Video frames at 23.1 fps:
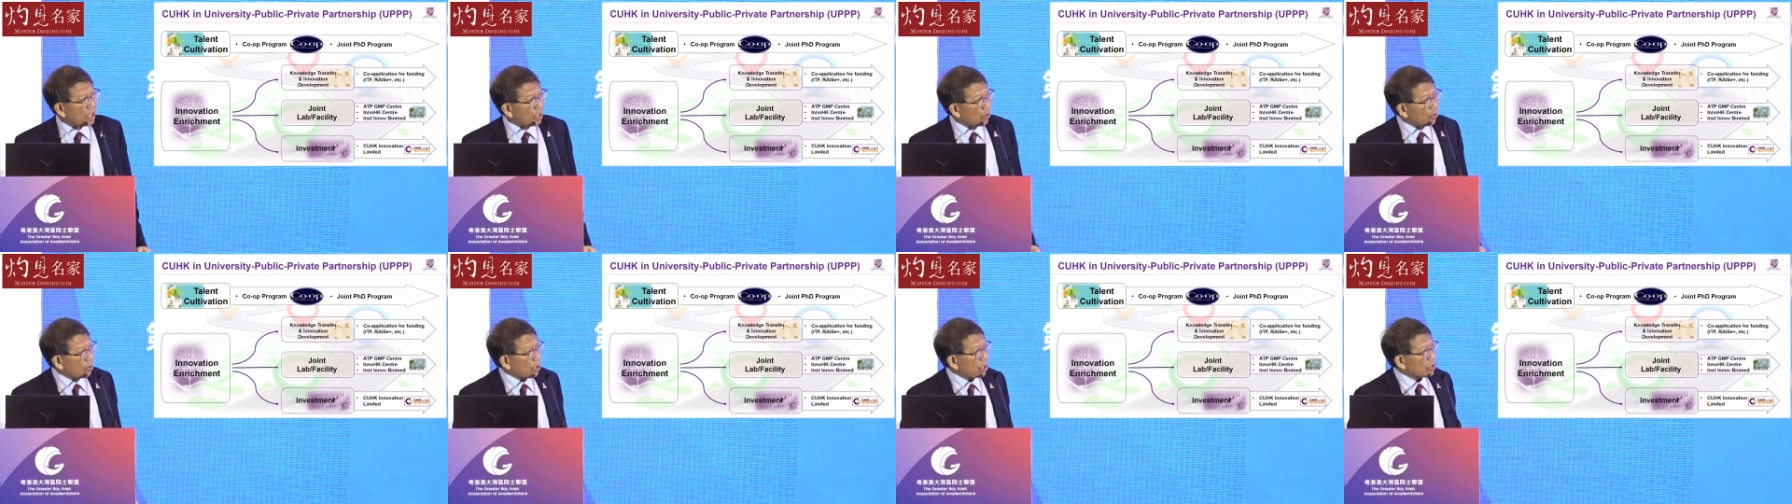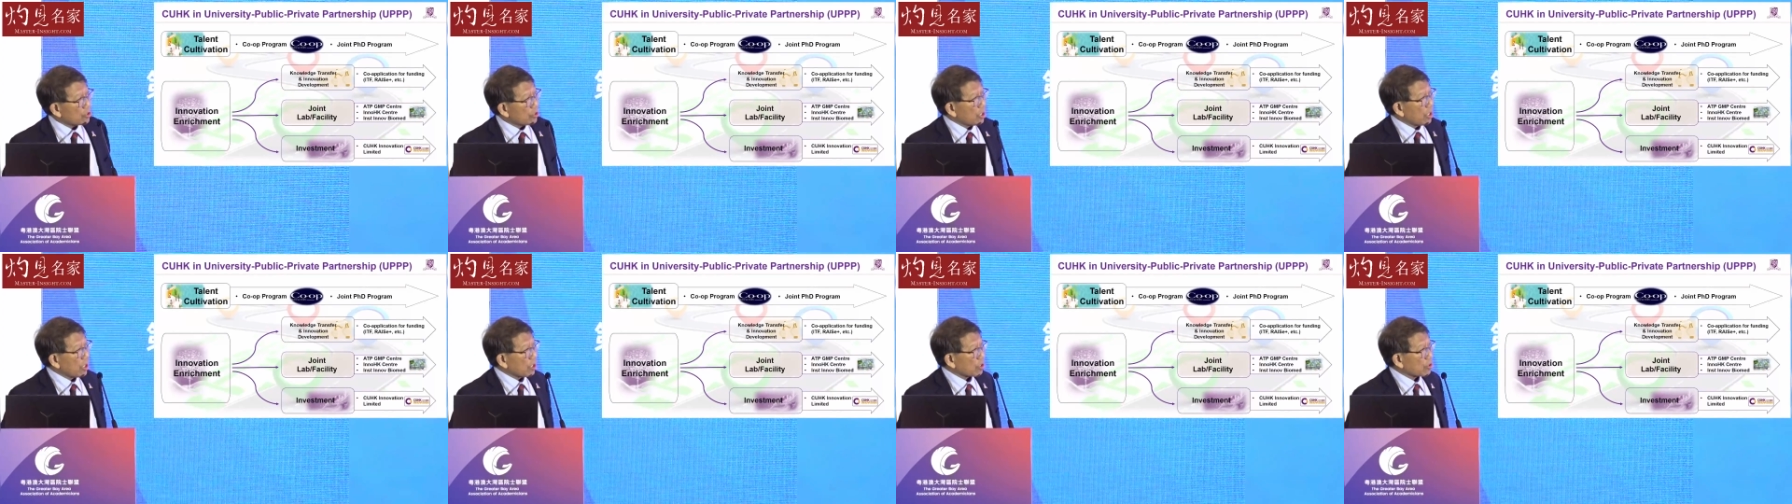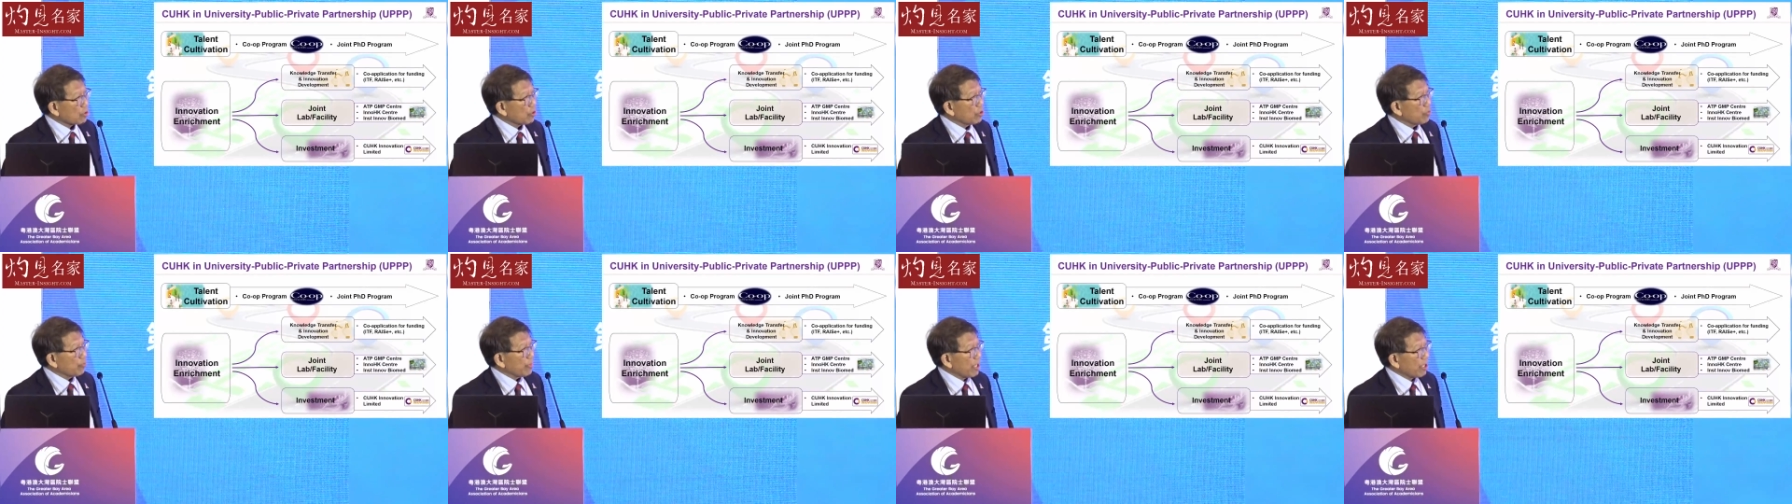our uh,
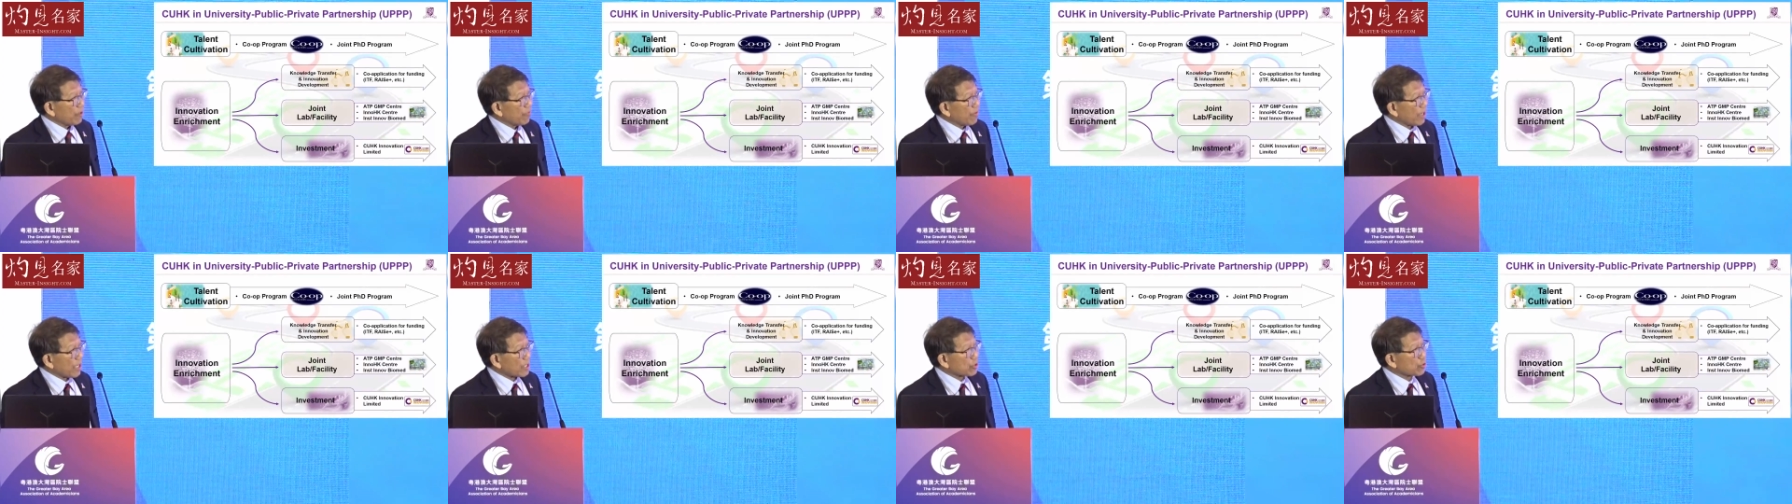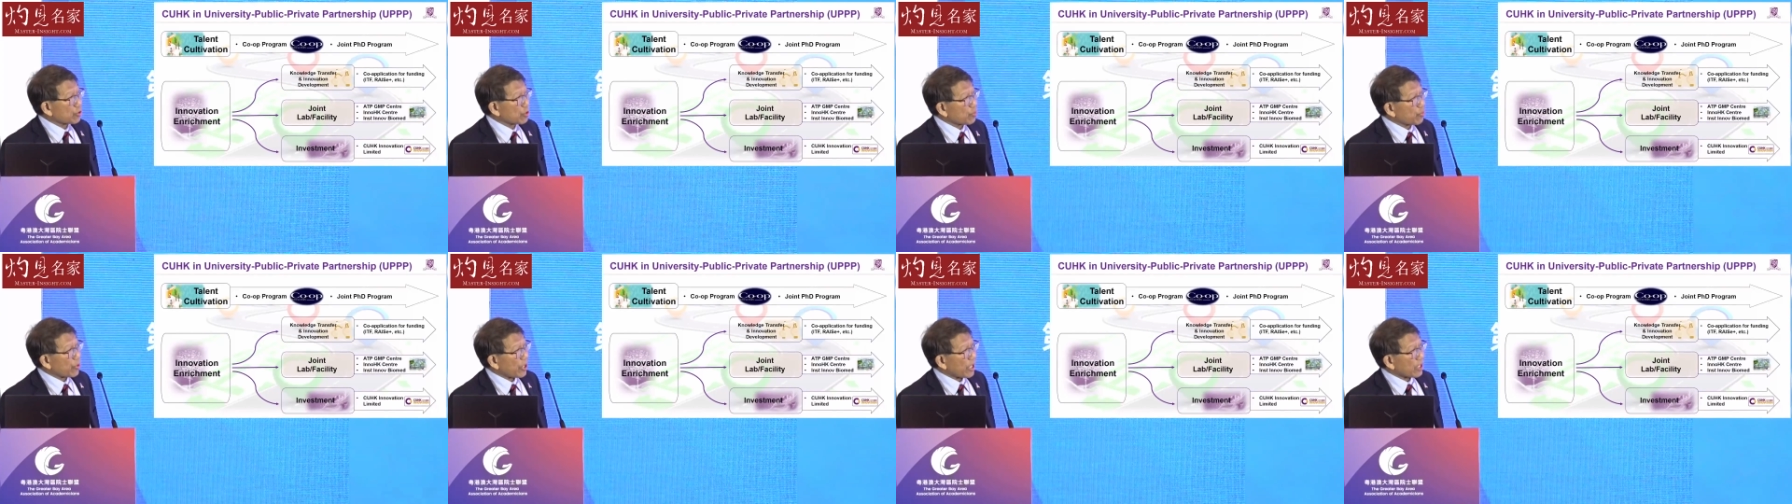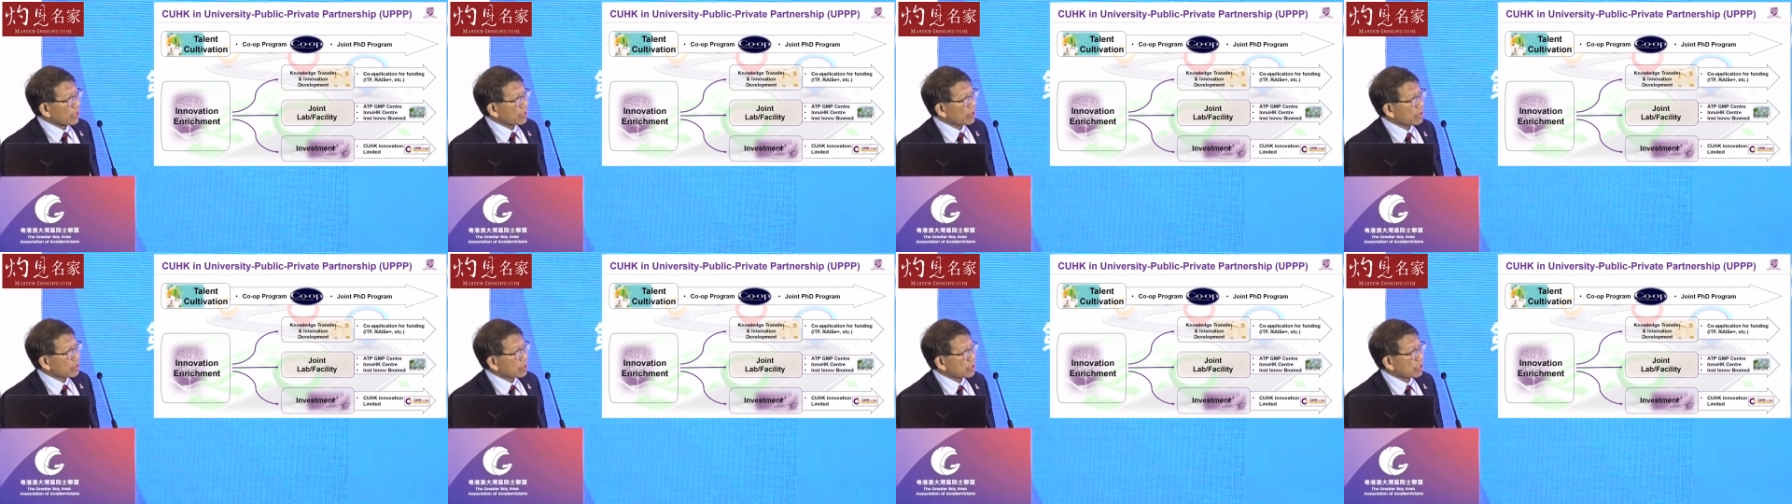good manufacturing
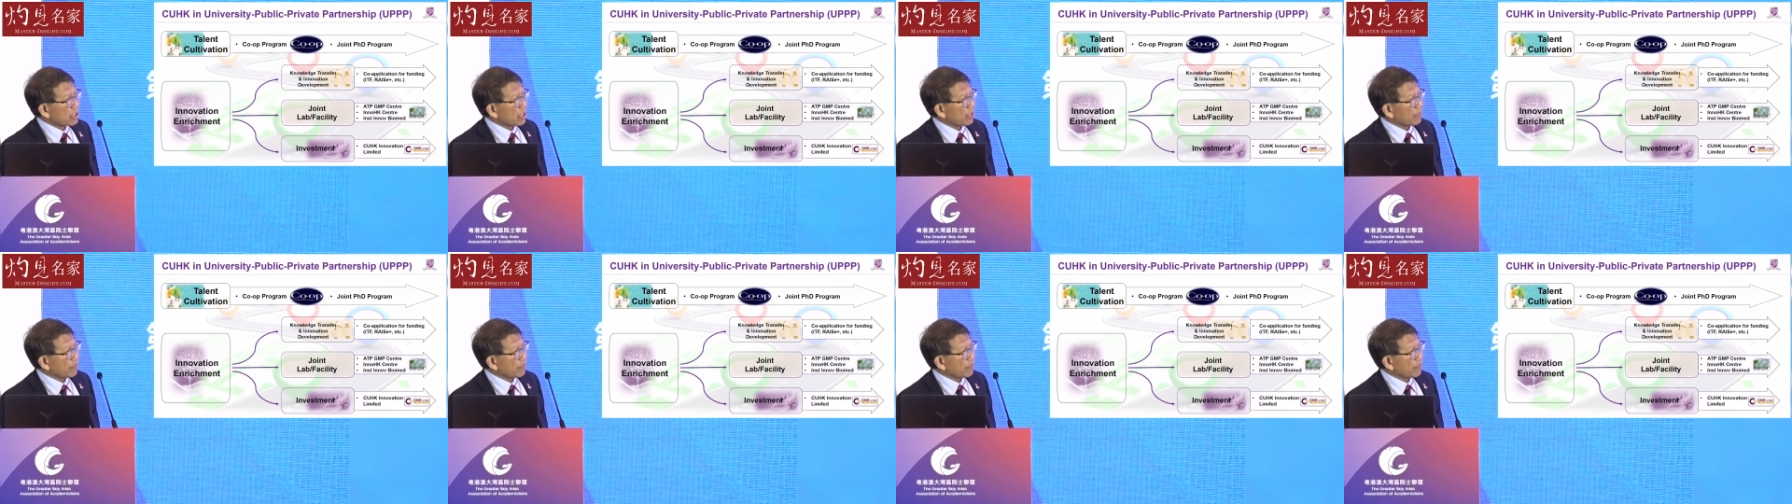practice,